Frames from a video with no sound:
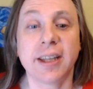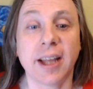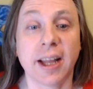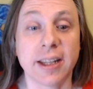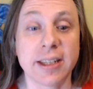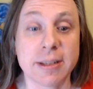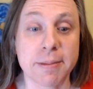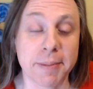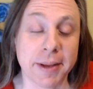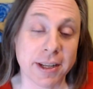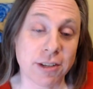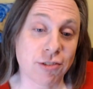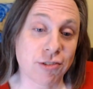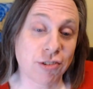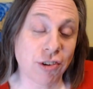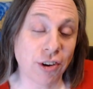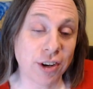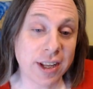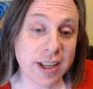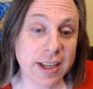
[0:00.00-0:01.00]
and to
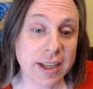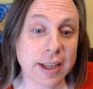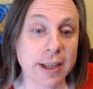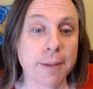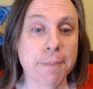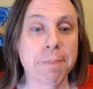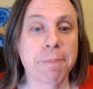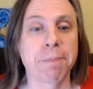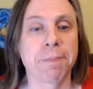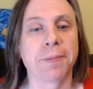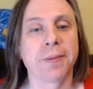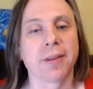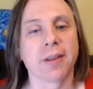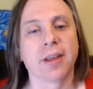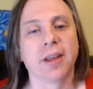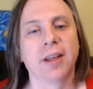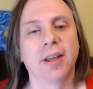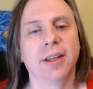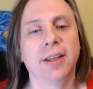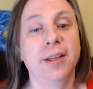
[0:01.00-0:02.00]
Mantratronic.
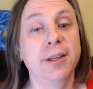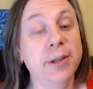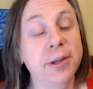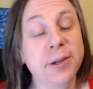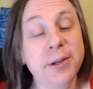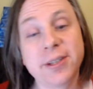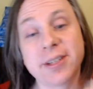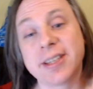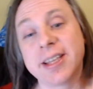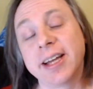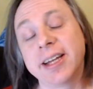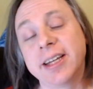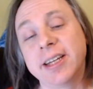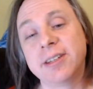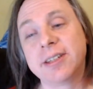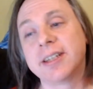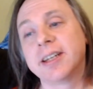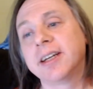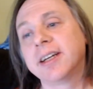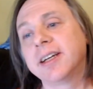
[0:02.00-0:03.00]
Huge thank you
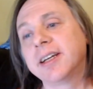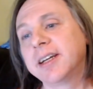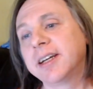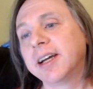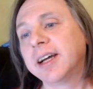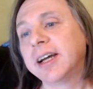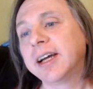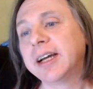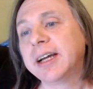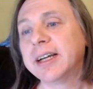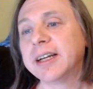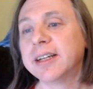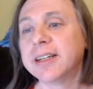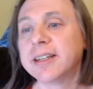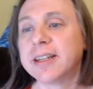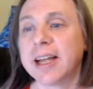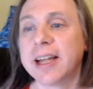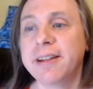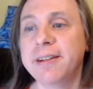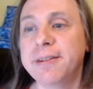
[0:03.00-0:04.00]
to uh,
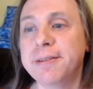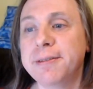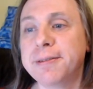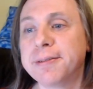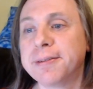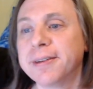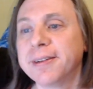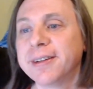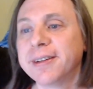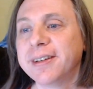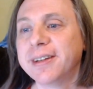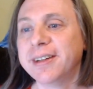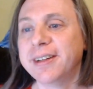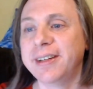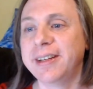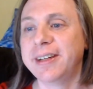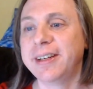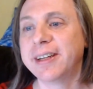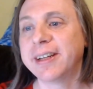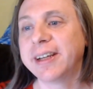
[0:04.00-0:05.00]

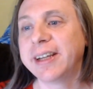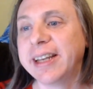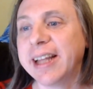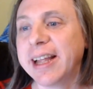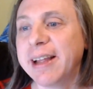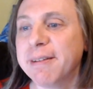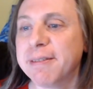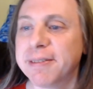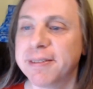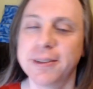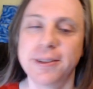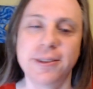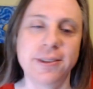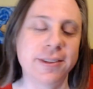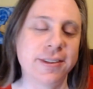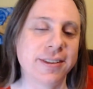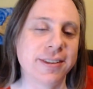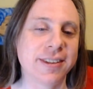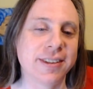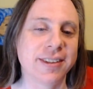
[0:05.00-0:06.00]
Dave984
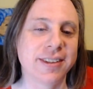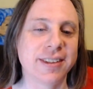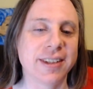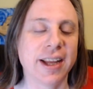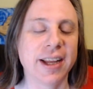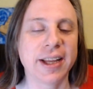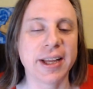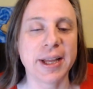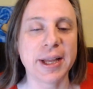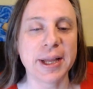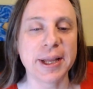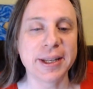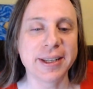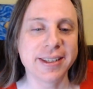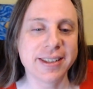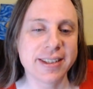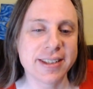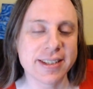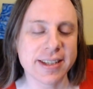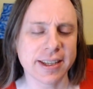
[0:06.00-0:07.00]

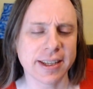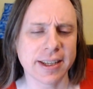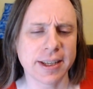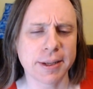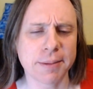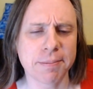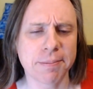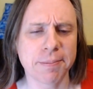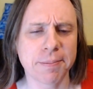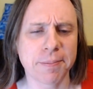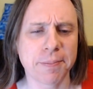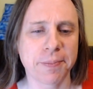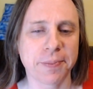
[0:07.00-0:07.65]
and um,